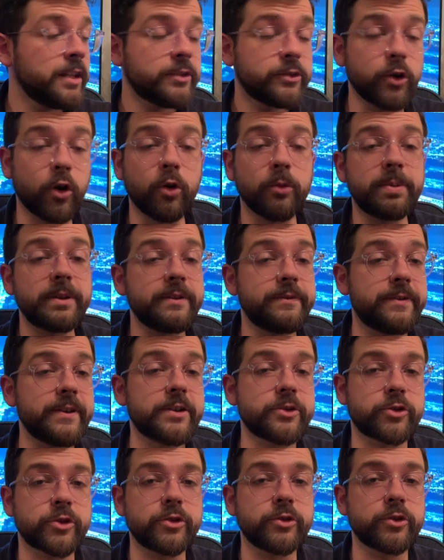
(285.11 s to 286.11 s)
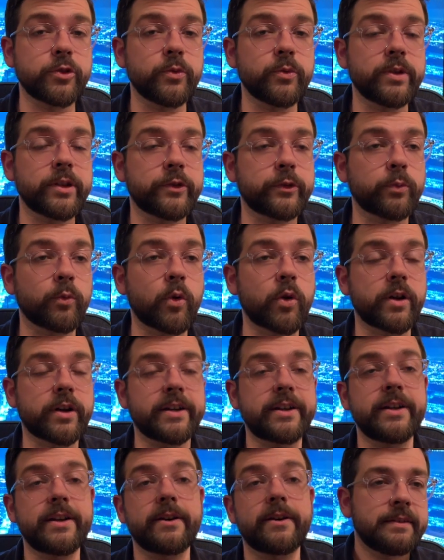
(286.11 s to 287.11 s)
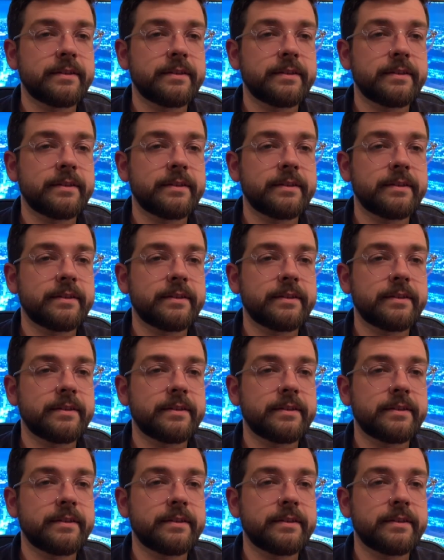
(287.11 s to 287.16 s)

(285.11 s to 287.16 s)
Dolby Vision doing its work here.